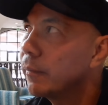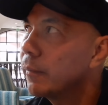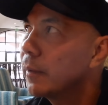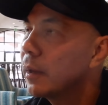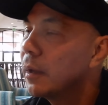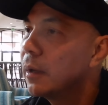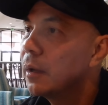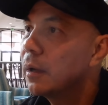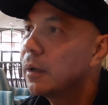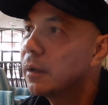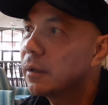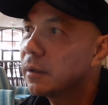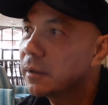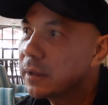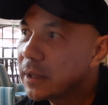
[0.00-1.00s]
Wow.
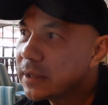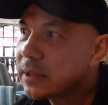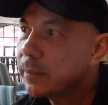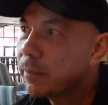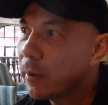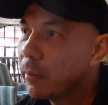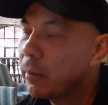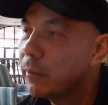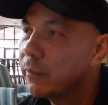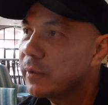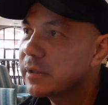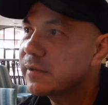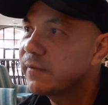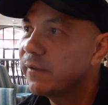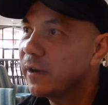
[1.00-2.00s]
Uh, that's the problem
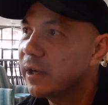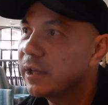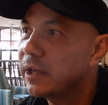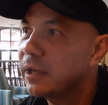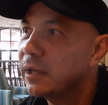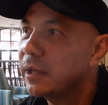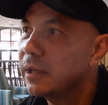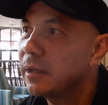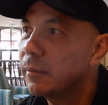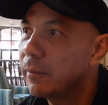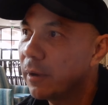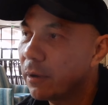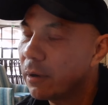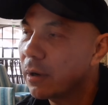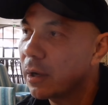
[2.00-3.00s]
with fighting in
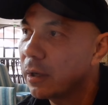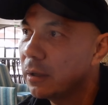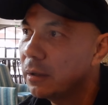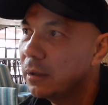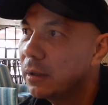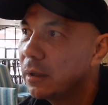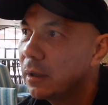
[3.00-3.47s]
America.